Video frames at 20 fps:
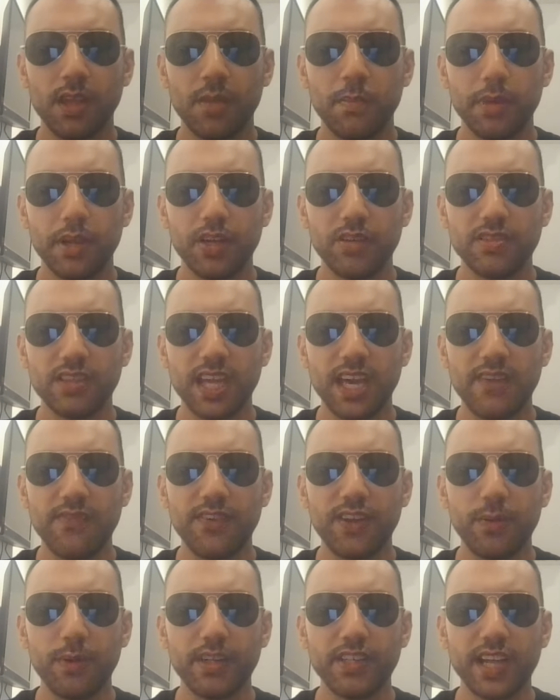Because they
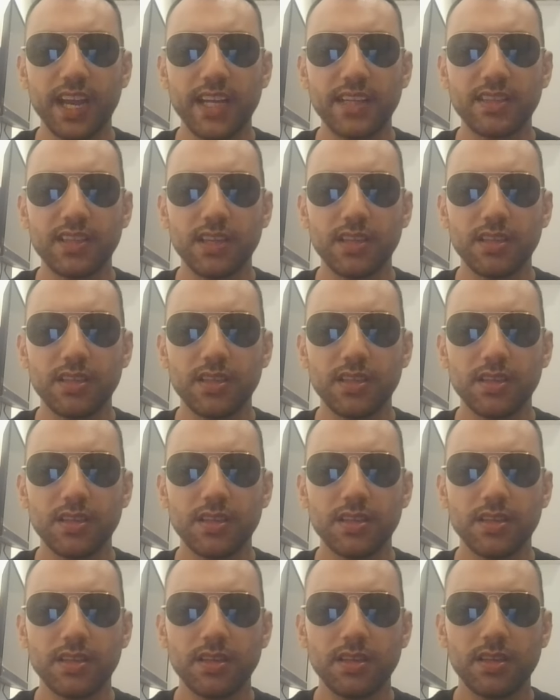feel rejected.
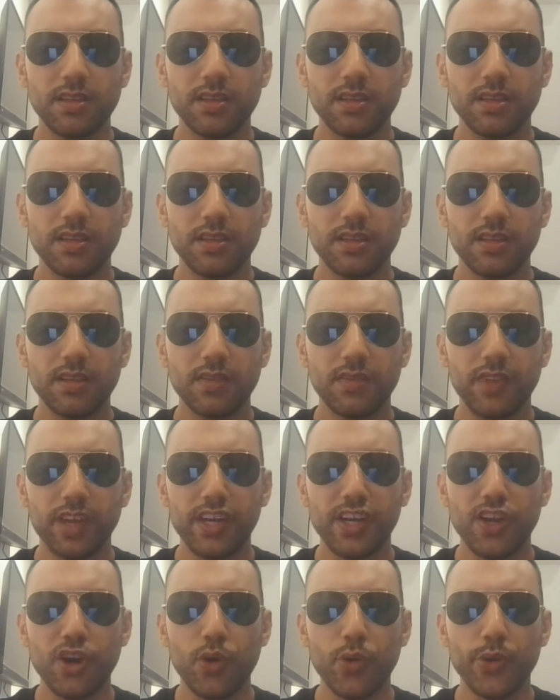They
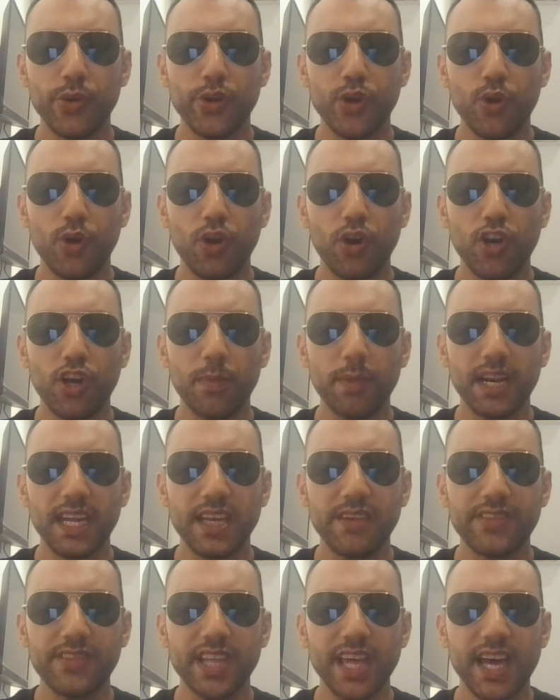know you no longer
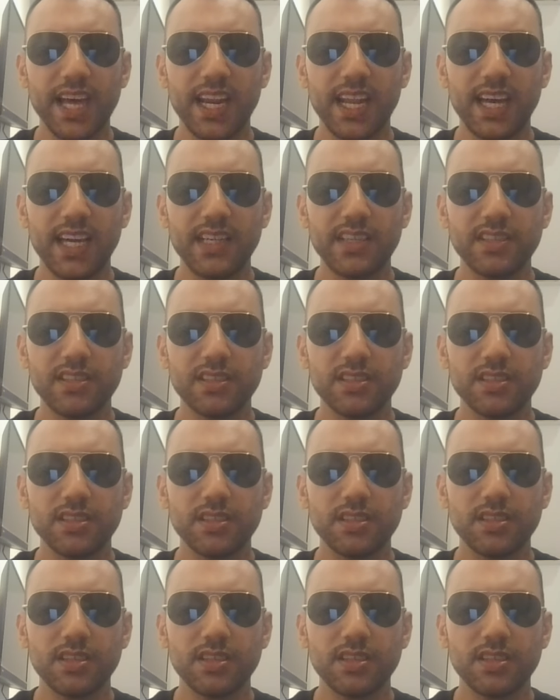believe in their lies.